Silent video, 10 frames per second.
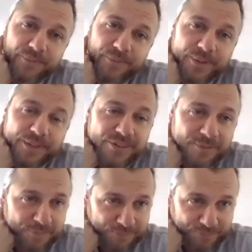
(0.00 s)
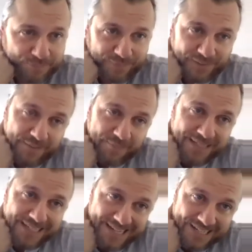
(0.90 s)
We've done
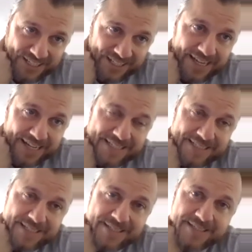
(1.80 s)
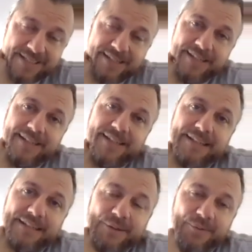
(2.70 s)
mediation analyses.
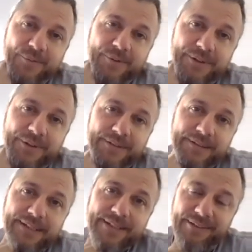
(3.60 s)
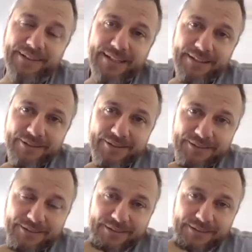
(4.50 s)
We're keen on getting
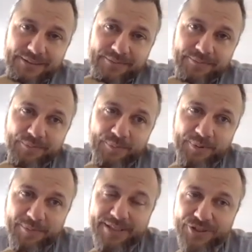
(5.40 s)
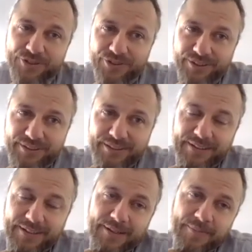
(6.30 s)
those published.
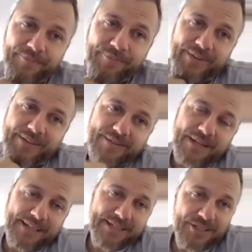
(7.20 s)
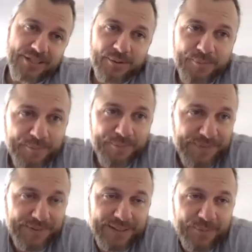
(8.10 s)
I can share
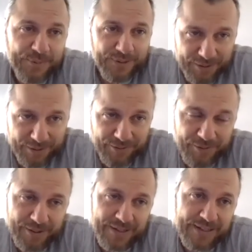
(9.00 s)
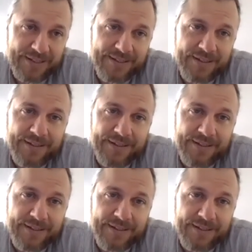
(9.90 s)
in a preliminary way that